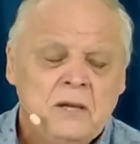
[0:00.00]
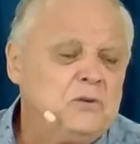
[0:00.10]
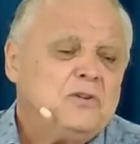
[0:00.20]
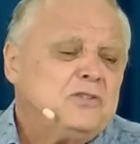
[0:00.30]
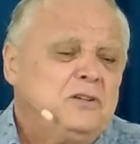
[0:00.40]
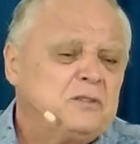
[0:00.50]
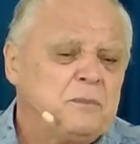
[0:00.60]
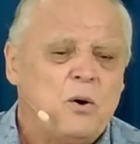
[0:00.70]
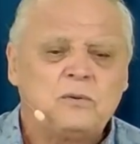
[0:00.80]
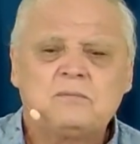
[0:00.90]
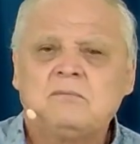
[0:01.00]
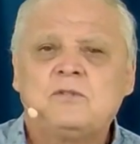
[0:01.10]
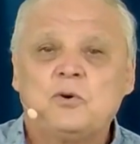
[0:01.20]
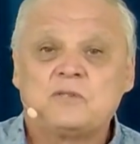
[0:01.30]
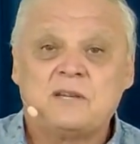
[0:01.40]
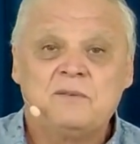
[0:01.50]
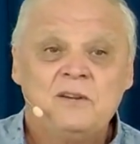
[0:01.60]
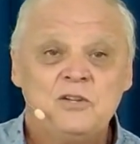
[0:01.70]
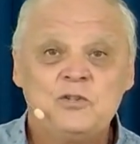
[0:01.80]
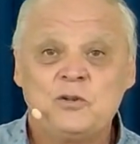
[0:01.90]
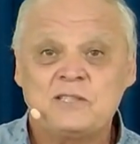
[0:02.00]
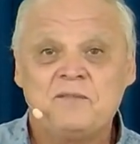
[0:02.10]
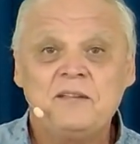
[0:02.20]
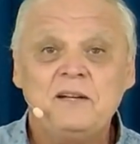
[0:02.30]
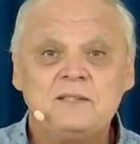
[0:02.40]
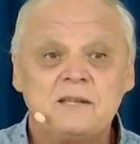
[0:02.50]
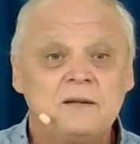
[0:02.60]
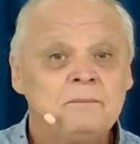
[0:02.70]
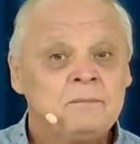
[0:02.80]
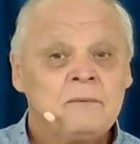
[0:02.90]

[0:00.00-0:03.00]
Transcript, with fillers: It was not about Joseph. Joseph didn't say,